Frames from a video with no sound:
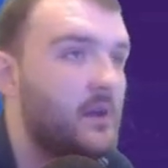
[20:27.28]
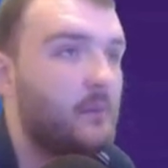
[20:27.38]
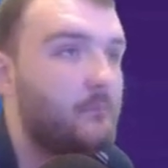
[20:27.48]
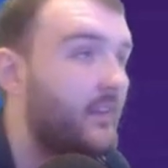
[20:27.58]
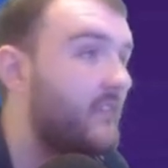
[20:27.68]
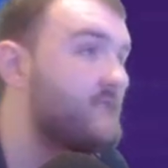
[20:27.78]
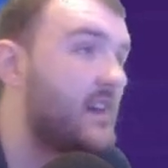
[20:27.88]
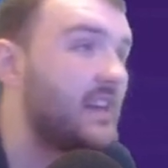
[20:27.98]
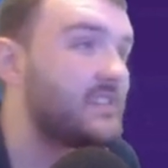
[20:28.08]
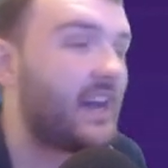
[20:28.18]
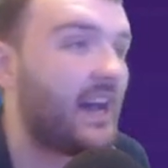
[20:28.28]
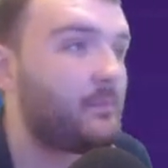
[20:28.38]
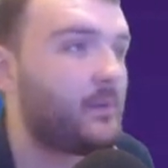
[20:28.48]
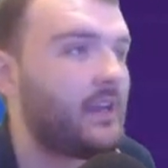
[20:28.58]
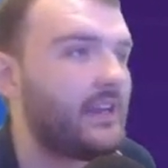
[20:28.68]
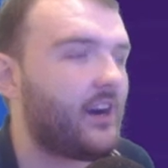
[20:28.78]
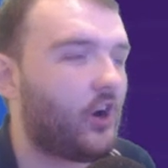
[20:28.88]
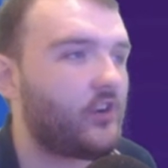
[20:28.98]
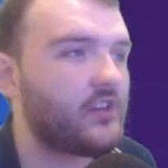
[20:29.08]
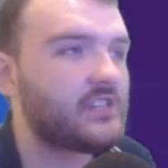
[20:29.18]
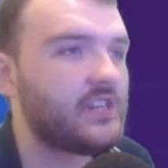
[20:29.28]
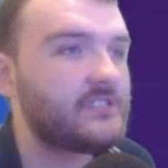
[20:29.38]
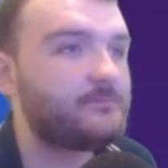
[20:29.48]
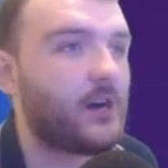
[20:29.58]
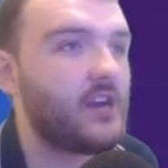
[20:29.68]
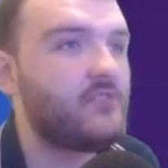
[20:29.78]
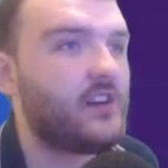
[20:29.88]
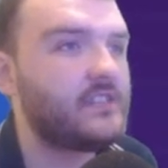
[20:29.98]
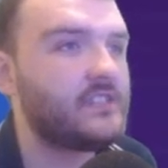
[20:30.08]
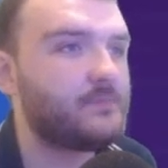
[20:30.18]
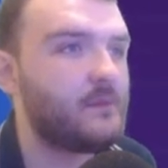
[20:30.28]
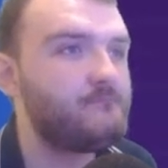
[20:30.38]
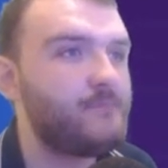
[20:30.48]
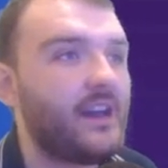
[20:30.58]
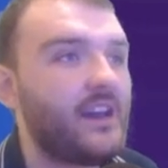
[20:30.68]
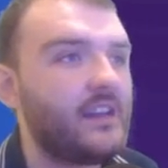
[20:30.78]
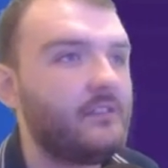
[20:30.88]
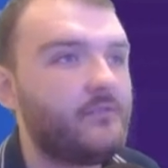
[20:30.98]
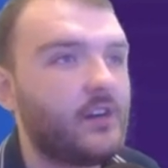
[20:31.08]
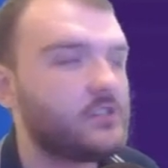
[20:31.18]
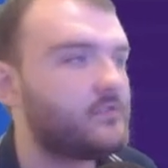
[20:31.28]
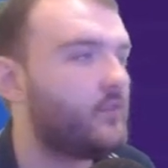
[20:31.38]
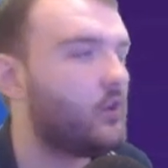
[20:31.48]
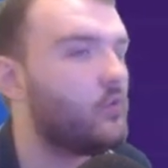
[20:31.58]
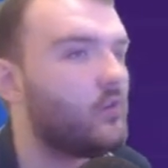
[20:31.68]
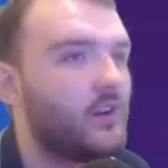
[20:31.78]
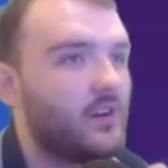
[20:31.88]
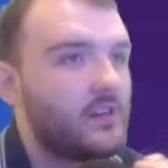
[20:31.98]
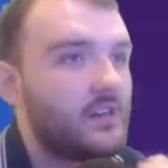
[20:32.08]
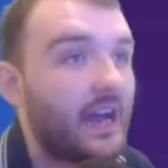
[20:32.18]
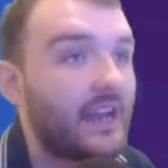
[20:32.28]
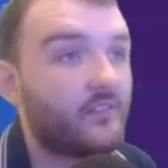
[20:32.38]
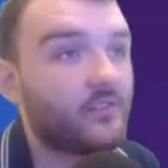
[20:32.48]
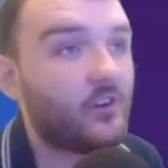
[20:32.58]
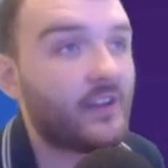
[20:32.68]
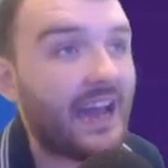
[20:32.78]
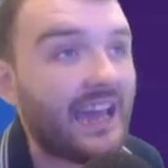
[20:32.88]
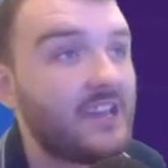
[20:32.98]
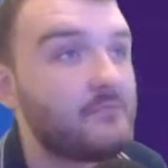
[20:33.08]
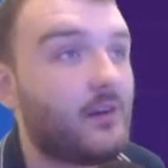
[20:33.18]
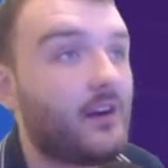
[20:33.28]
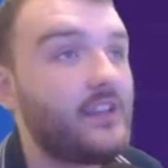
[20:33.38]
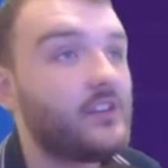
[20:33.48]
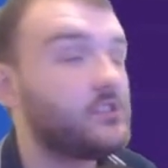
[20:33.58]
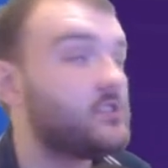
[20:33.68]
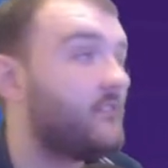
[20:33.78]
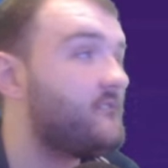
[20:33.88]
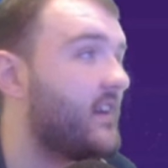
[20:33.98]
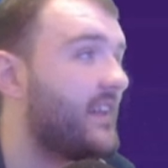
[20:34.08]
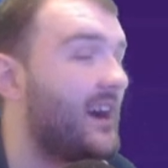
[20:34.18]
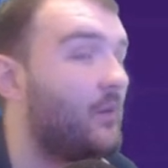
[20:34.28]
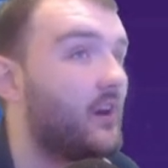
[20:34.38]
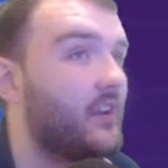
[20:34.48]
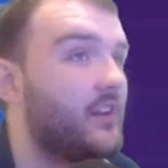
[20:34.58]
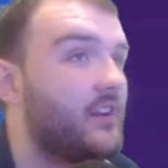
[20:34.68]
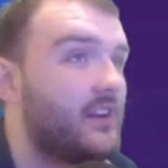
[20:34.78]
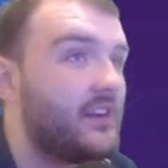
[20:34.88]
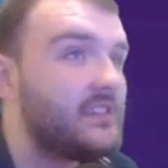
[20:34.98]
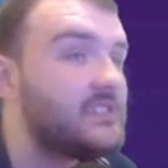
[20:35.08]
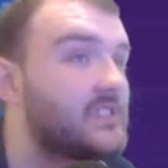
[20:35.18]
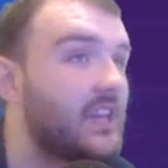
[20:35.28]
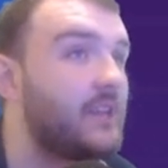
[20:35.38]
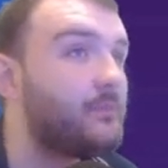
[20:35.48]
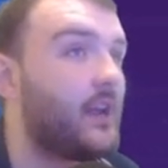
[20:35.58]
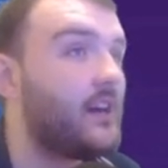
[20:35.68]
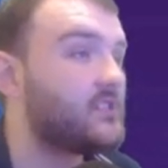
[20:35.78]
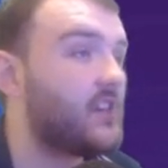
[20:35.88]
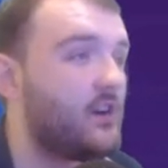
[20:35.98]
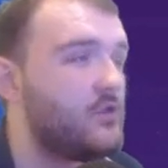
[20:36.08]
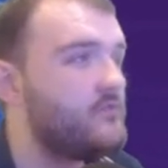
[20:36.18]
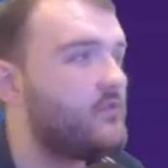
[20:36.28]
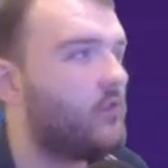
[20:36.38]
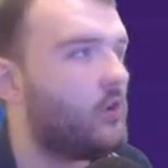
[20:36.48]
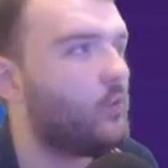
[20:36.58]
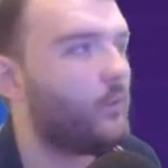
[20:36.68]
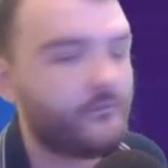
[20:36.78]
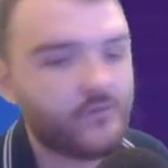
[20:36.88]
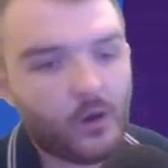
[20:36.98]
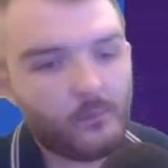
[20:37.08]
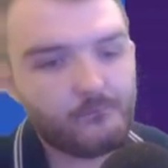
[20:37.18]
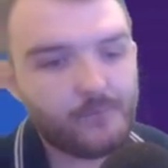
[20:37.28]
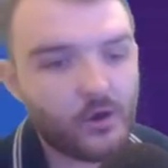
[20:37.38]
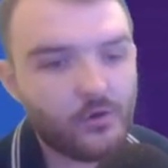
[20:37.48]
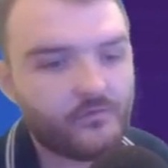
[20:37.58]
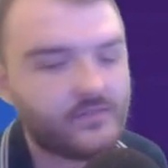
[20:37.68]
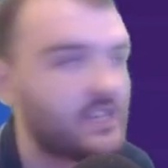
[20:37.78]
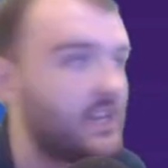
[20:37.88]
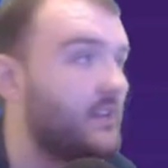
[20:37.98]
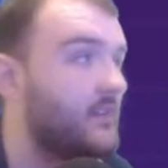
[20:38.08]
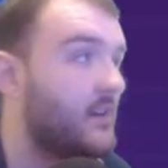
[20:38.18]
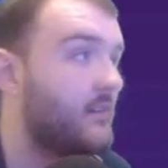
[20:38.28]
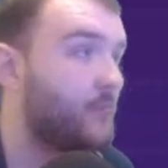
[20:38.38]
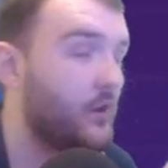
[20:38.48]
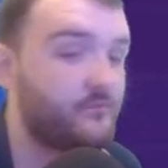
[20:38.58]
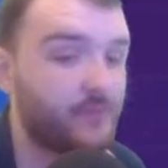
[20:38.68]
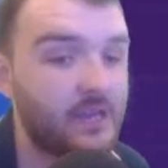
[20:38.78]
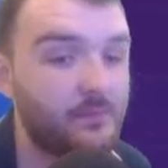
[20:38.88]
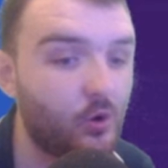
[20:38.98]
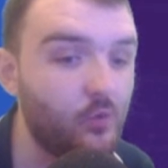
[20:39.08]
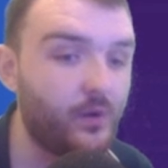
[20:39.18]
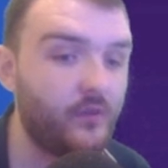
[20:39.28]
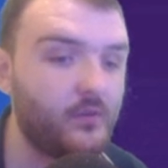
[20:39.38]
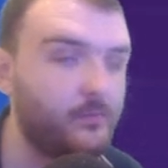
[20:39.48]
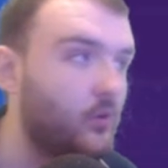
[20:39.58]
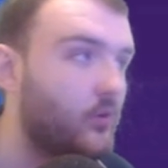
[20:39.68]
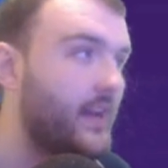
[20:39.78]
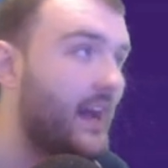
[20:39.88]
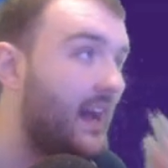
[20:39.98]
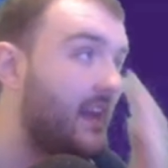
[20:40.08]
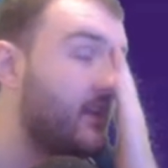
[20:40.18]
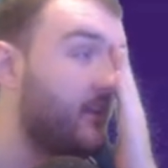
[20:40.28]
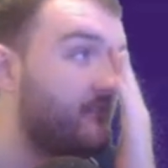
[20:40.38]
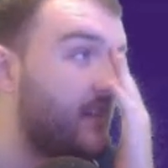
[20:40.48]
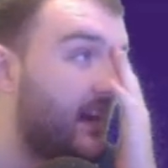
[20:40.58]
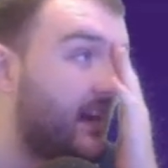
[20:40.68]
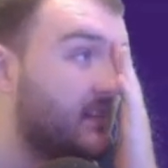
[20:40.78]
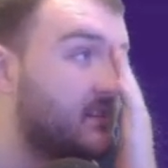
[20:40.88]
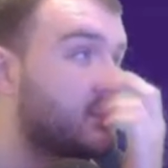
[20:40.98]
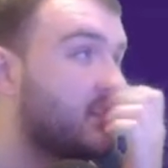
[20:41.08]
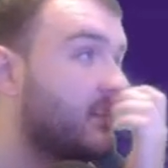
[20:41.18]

But the fans are happy that Odysseas Spyrides has been better than first thought, and I've got an A- for that one. C+ overall from both people, both the board and the fans.